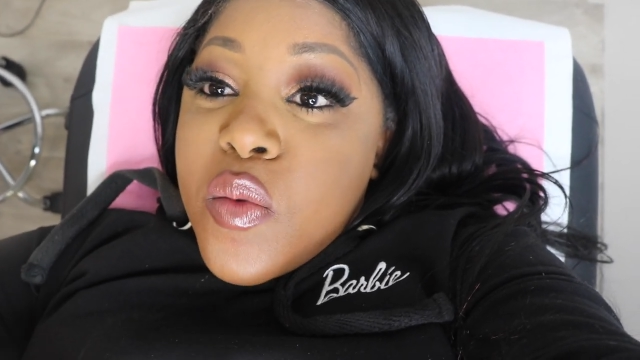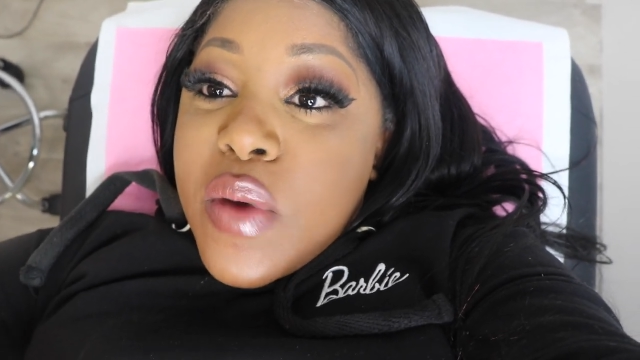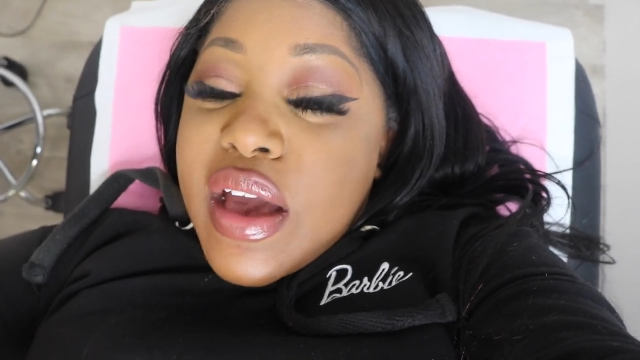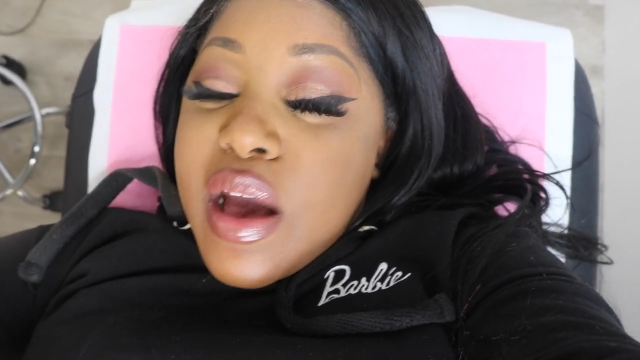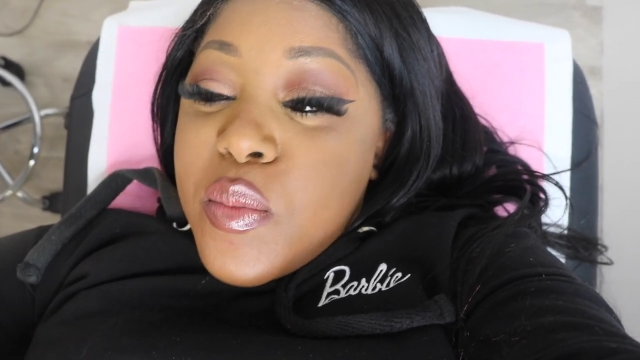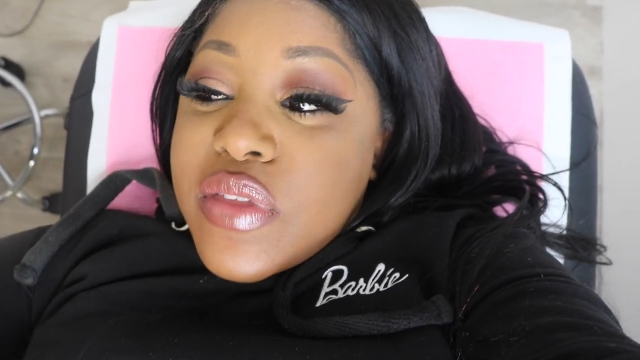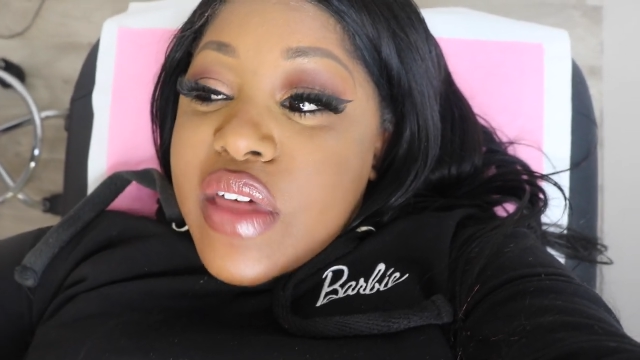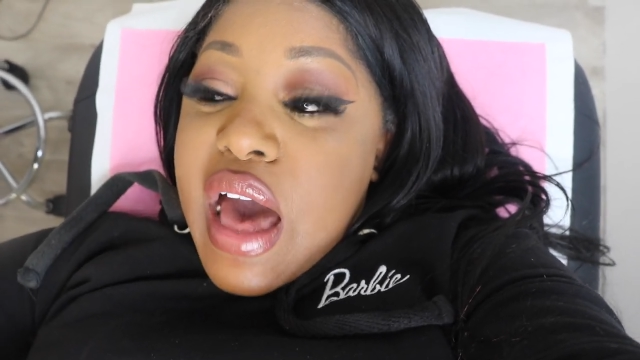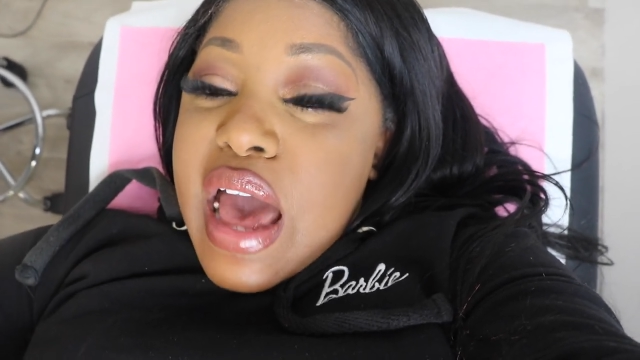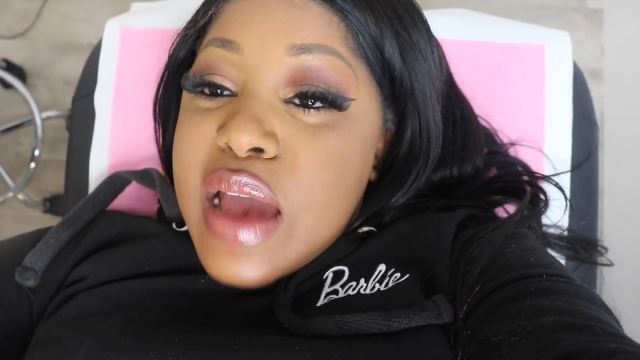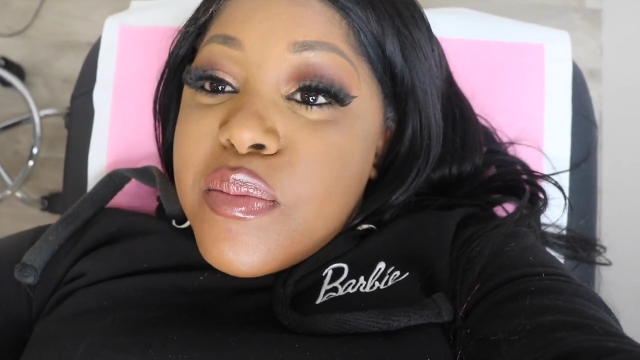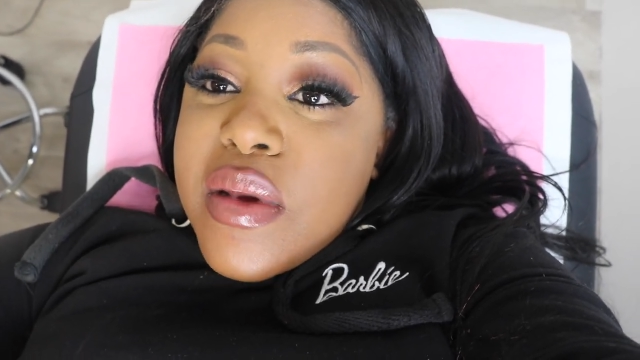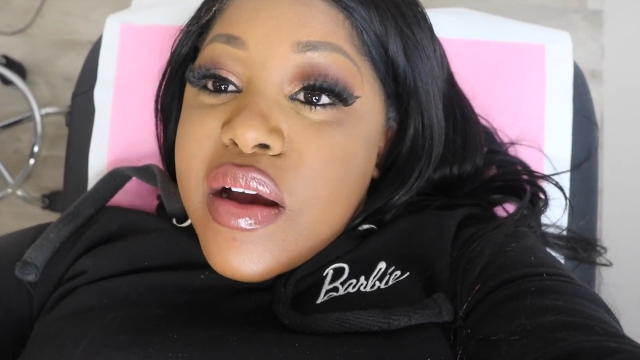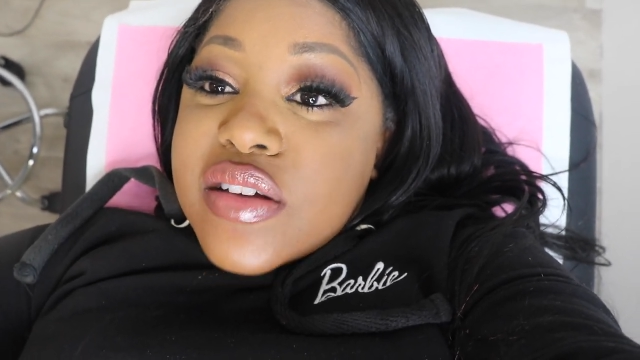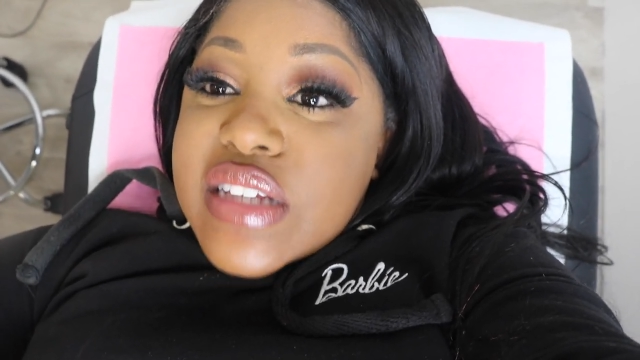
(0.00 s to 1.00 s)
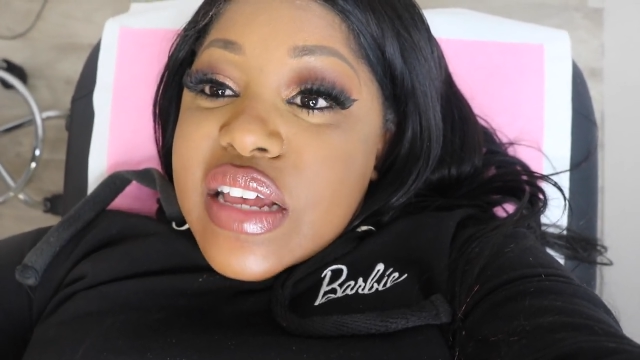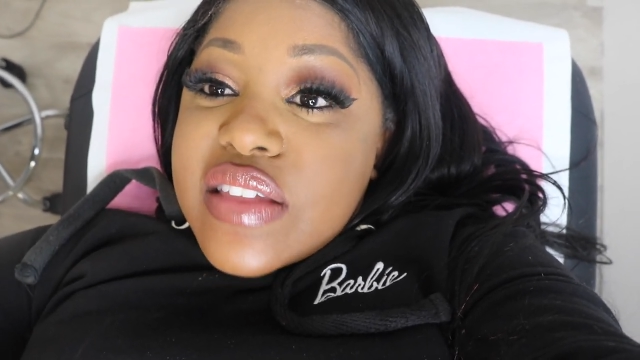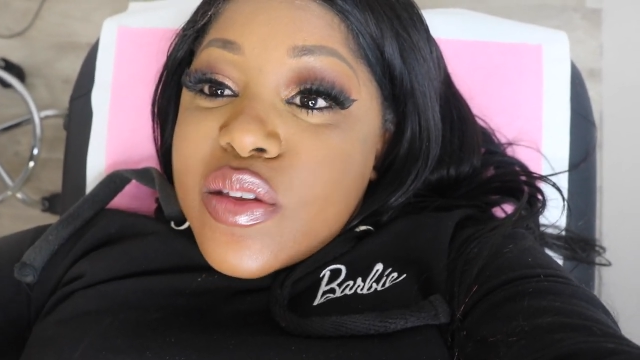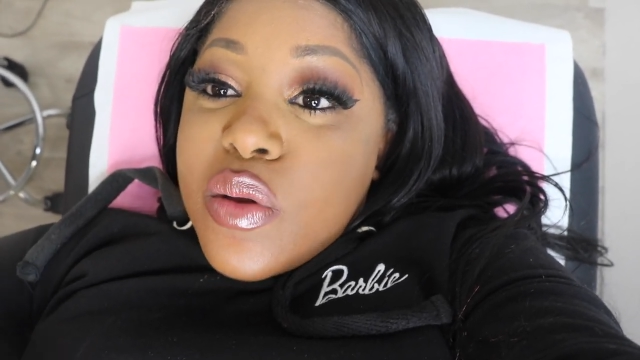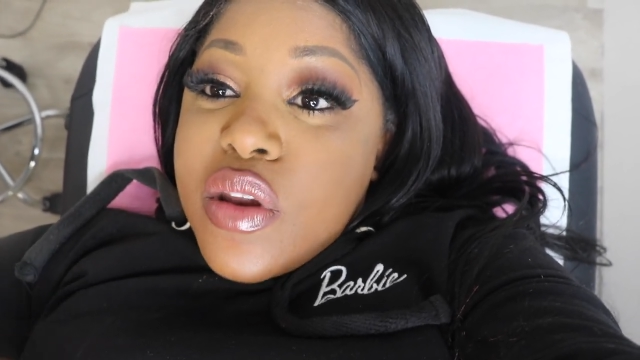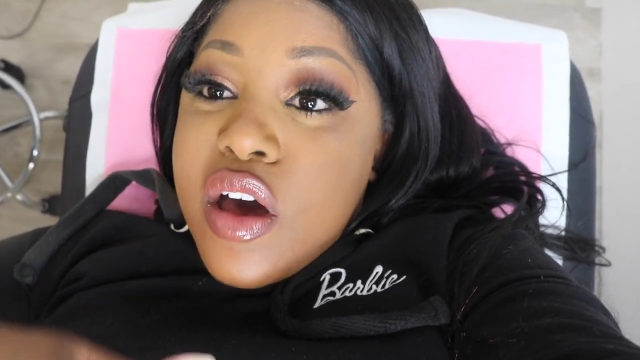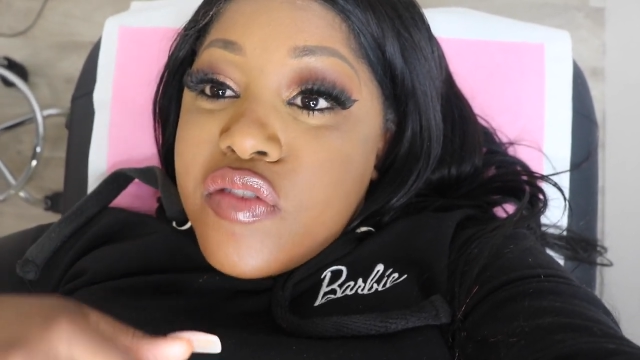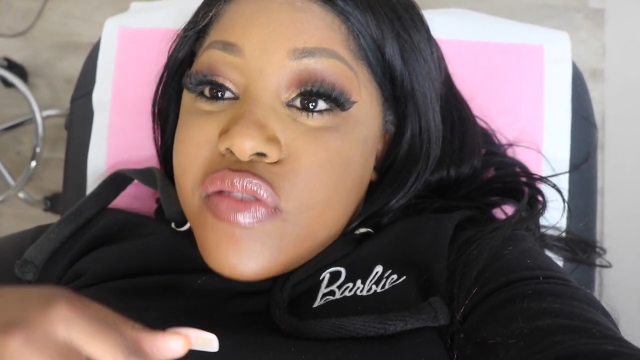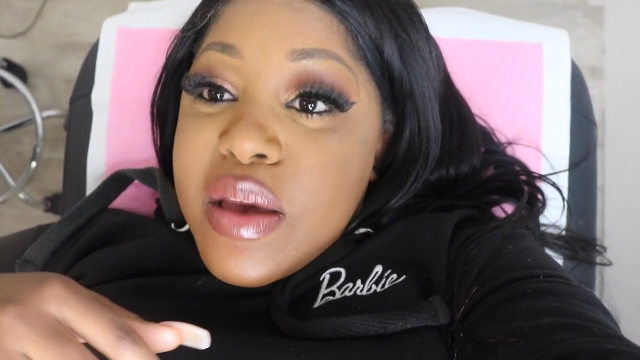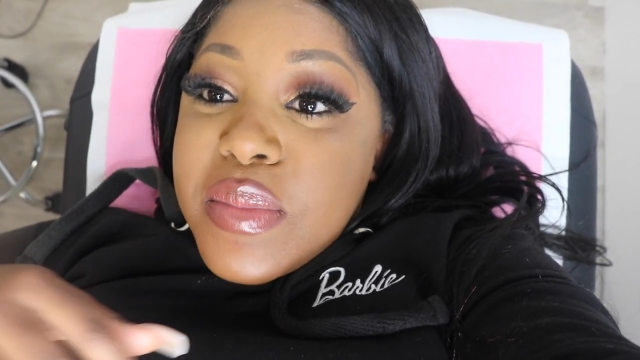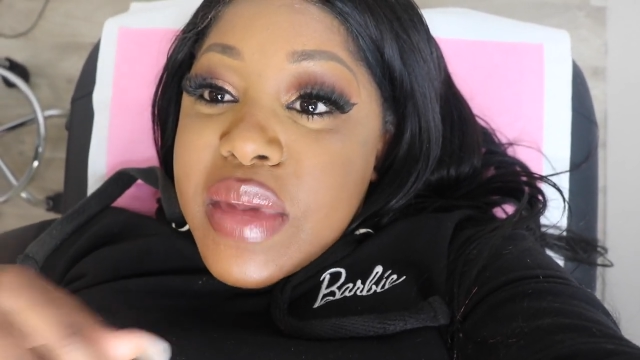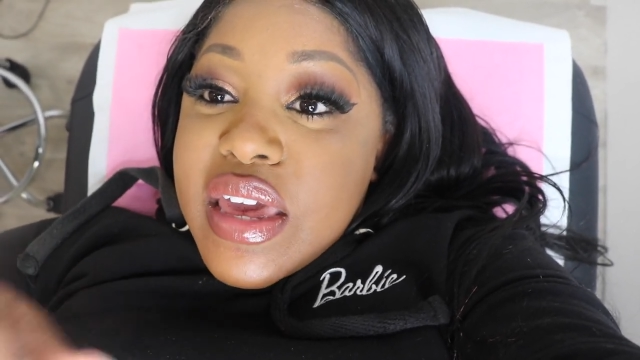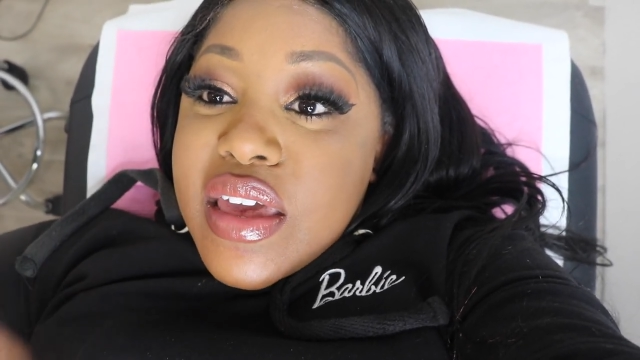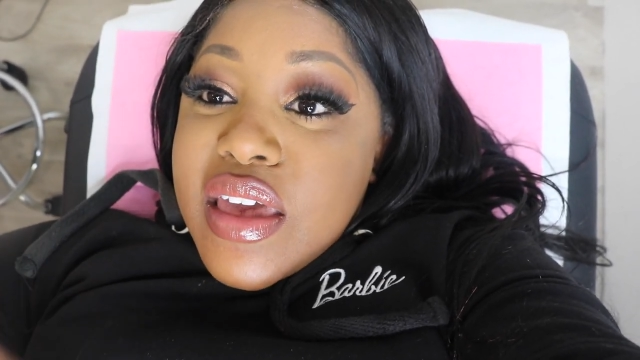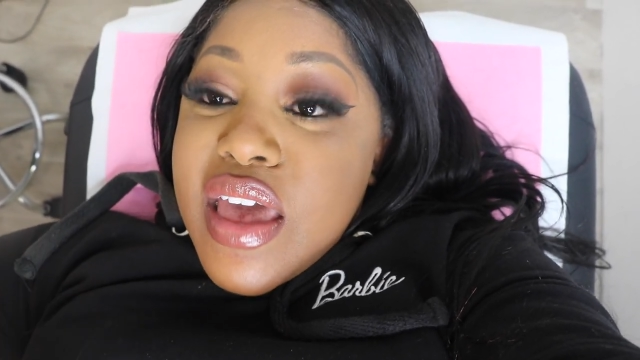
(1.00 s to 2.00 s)
I wake up without eyebrows and they'll laugh at
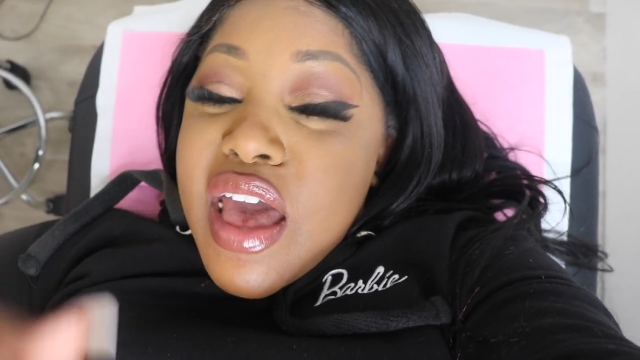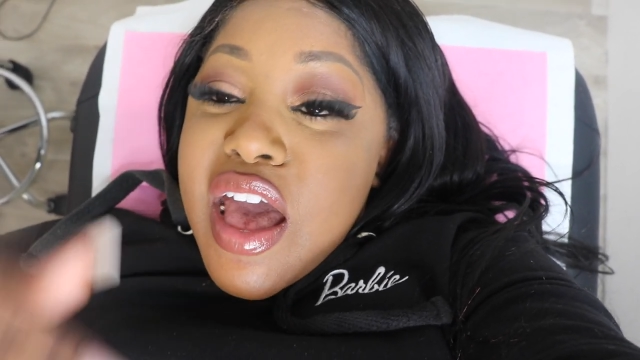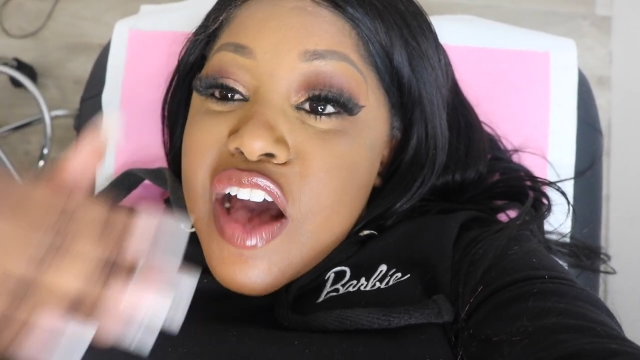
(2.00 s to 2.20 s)
me.